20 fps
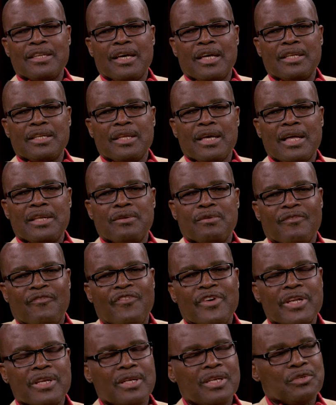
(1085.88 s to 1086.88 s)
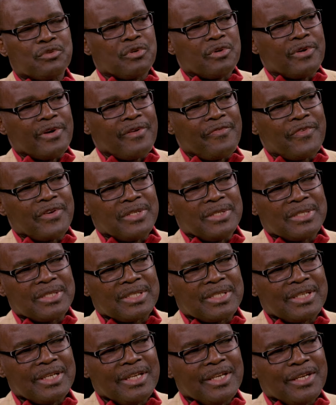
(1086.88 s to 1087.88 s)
and, and very little reference